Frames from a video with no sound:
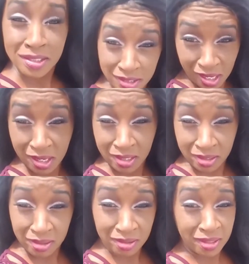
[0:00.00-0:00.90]

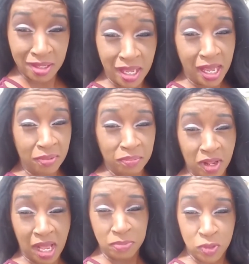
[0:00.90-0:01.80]
Shocking. I'm,
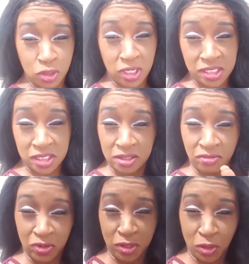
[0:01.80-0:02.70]
I'm sure y'all seen the
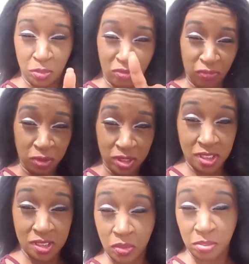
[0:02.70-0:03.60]
video before
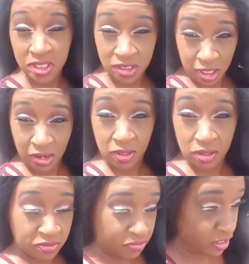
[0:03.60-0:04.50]
this with my scary
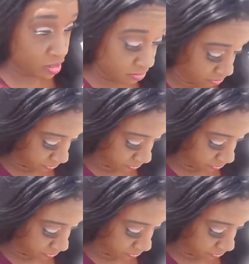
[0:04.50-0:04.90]
looking face.